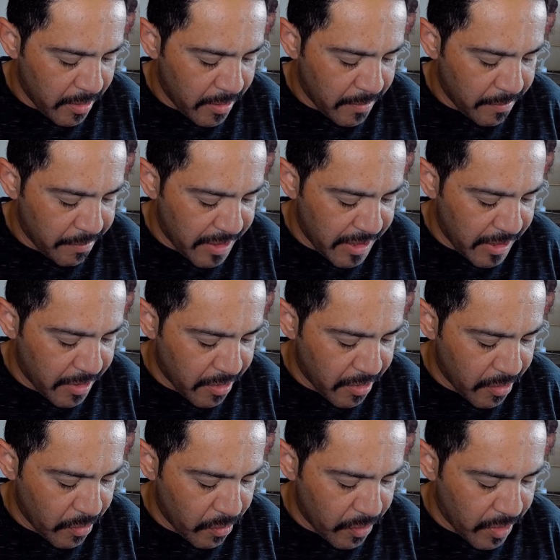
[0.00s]
Peter
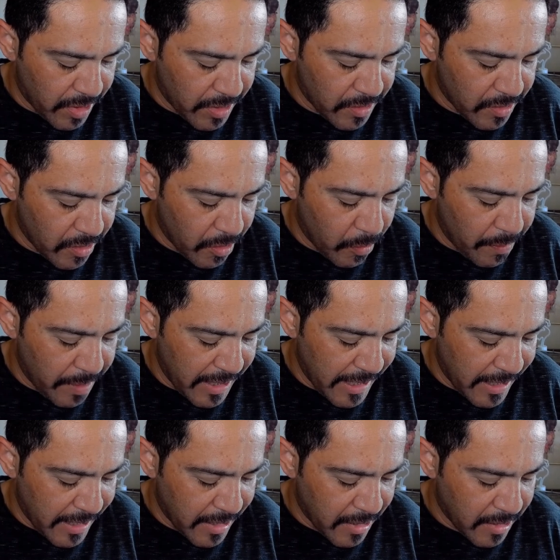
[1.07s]
was
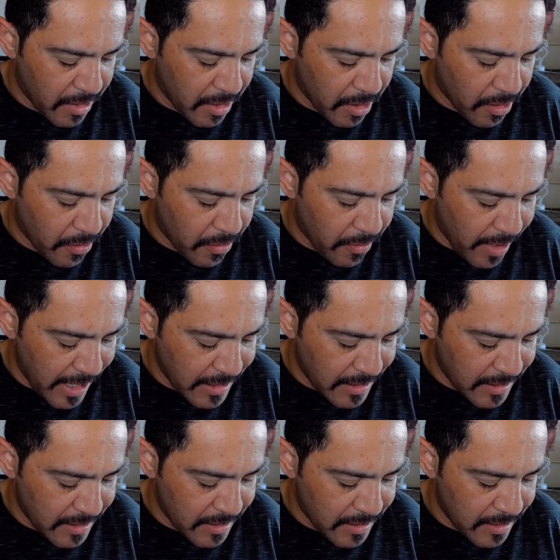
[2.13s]
obeying
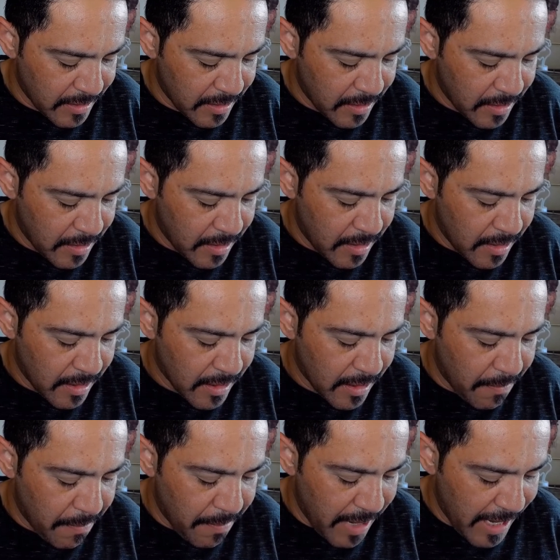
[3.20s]
Christ's
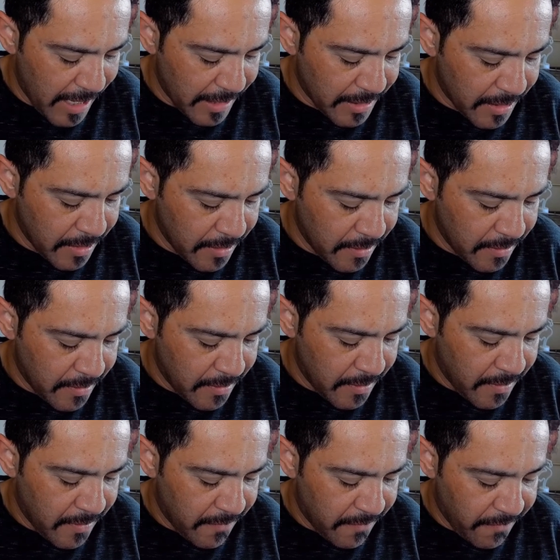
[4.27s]
command
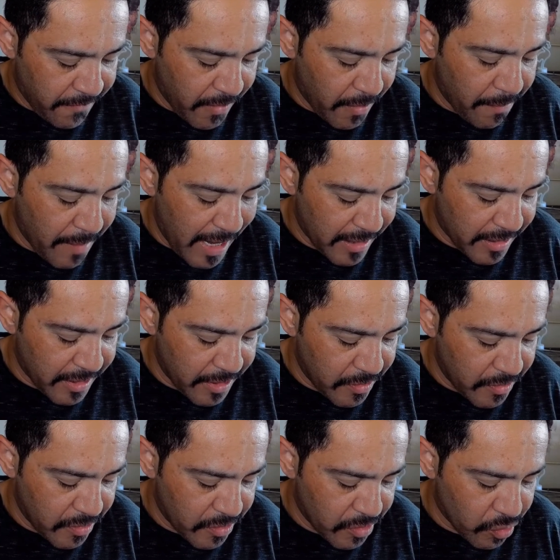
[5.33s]
from Matthew
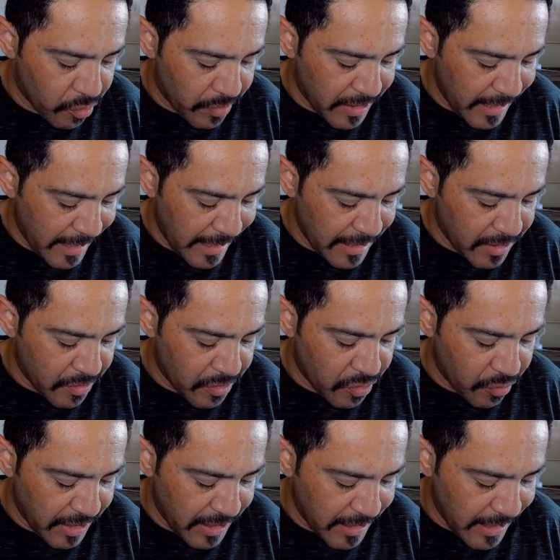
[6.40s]
28 to
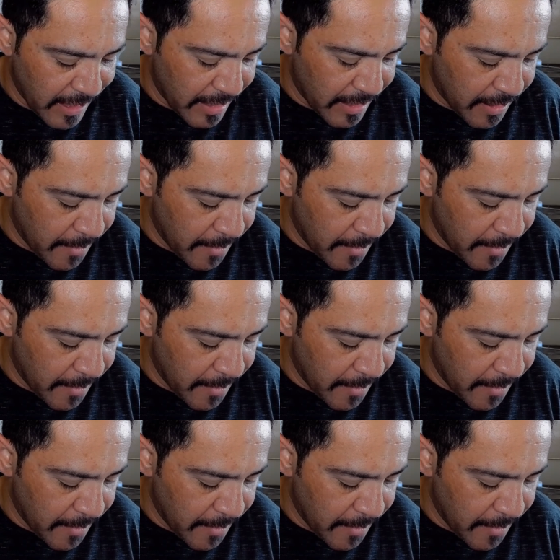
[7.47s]
29